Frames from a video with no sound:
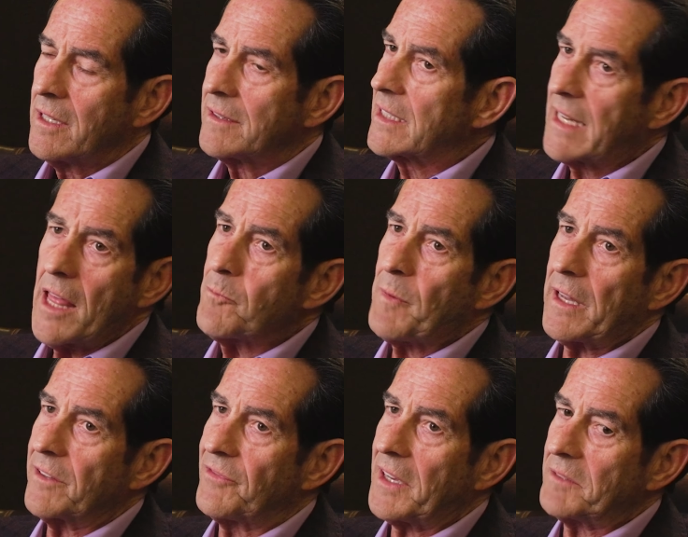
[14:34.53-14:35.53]
The death
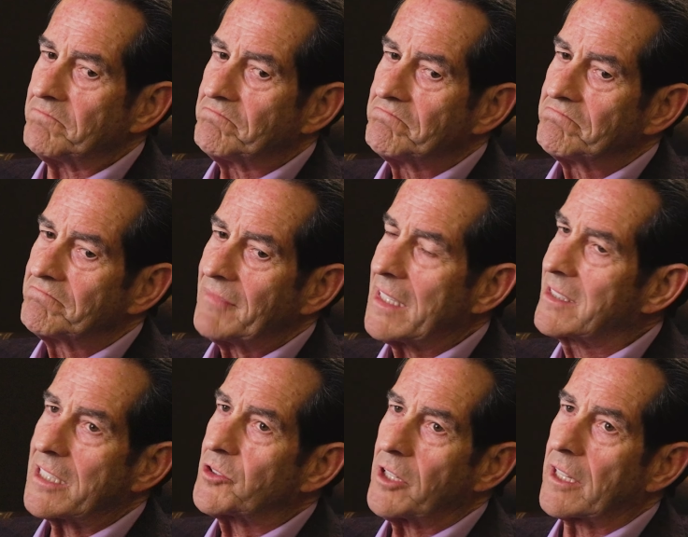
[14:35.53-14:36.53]
benefit is
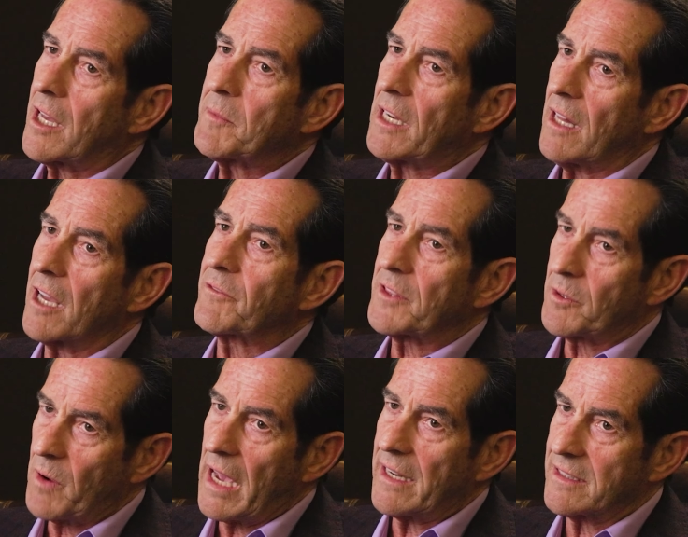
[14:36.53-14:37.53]
just sort of coming along for the
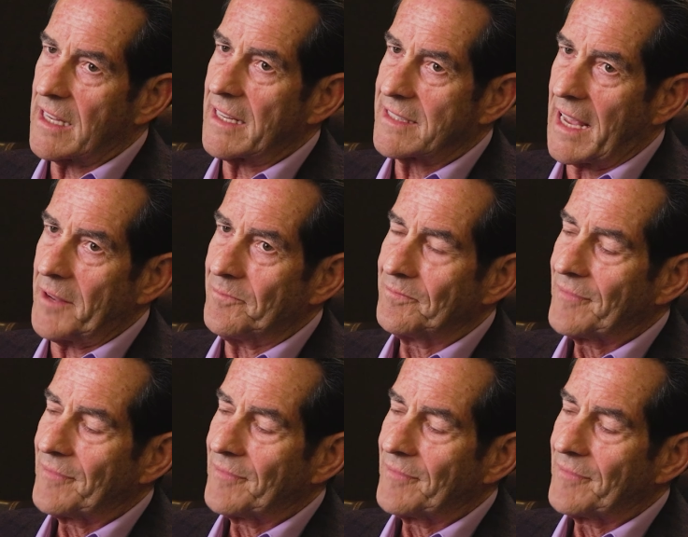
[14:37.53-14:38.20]
ride, as I say.